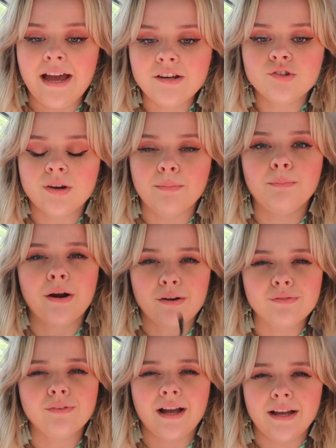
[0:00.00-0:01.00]
that trip
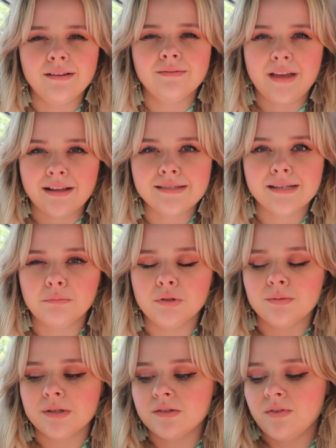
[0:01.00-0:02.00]
butterfly that
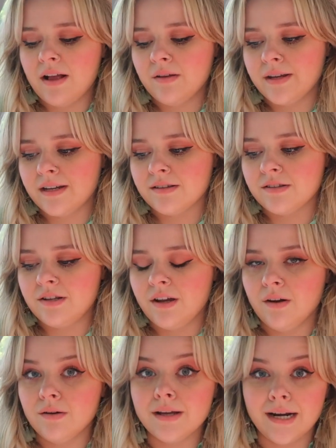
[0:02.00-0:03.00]
symbol was following us too
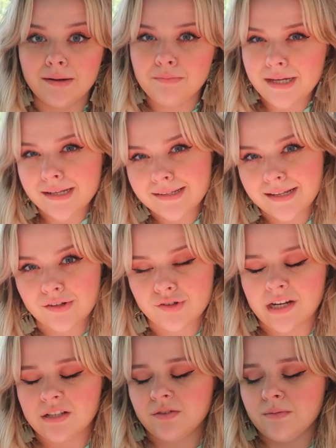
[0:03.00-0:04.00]
and it means like
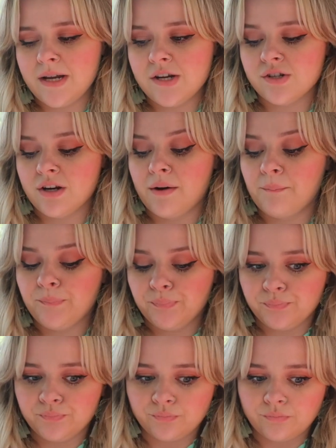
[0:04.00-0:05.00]
transformation
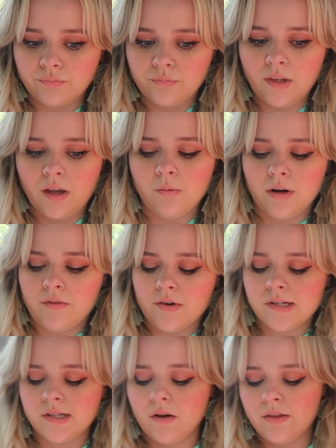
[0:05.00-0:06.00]

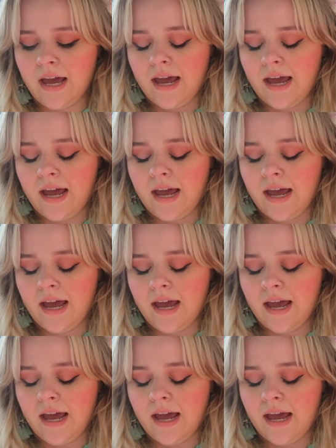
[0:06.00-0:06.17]
whatever so